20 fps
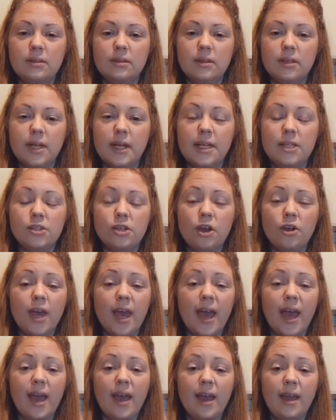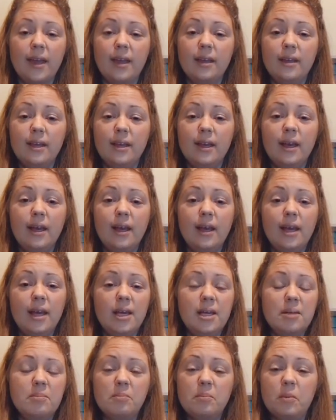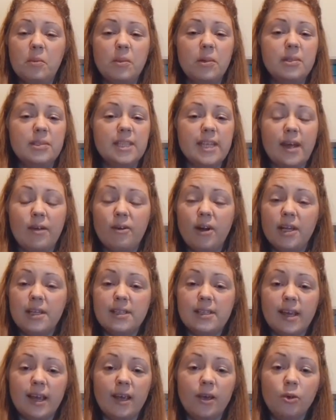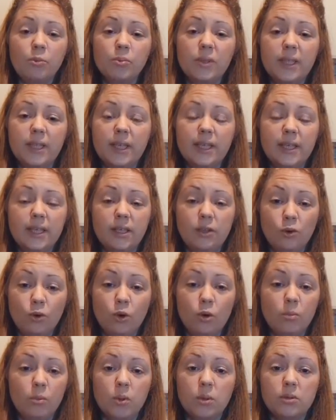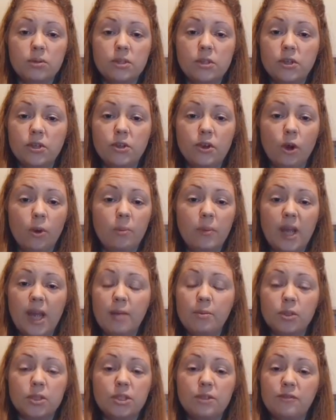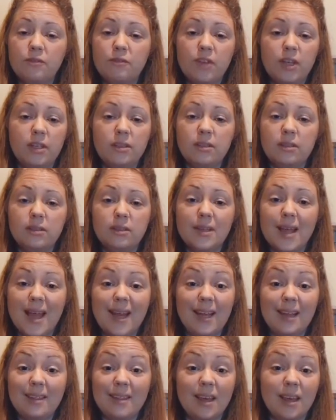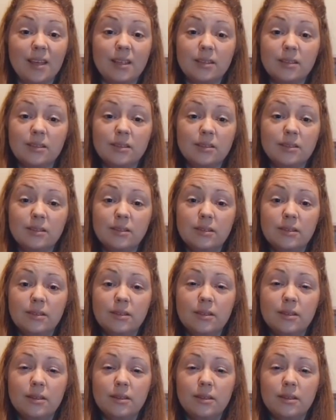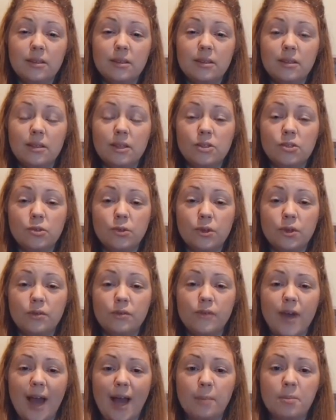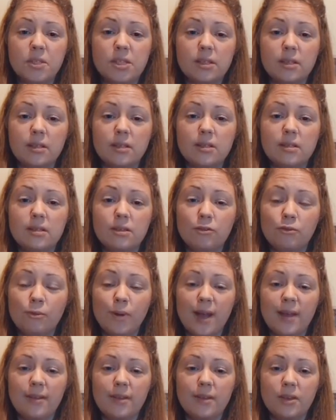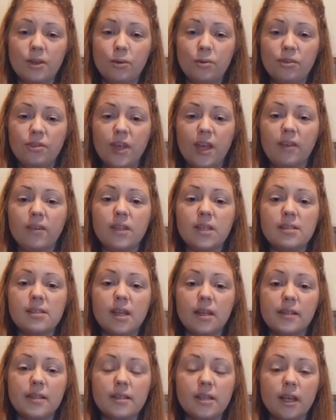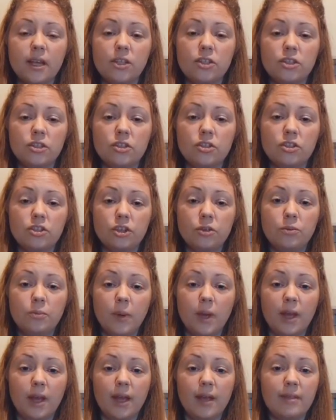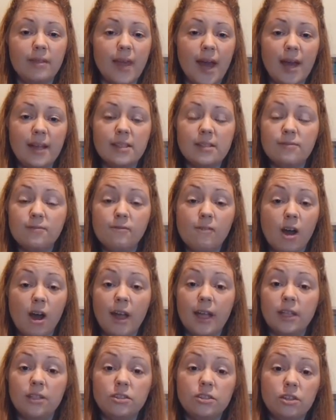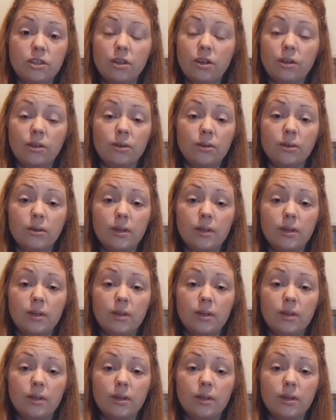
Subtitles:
And it's okay, dare I say, completely normal to not be able to feel anything. A sort of absence of whether you think the sensations should be, and that's fine too.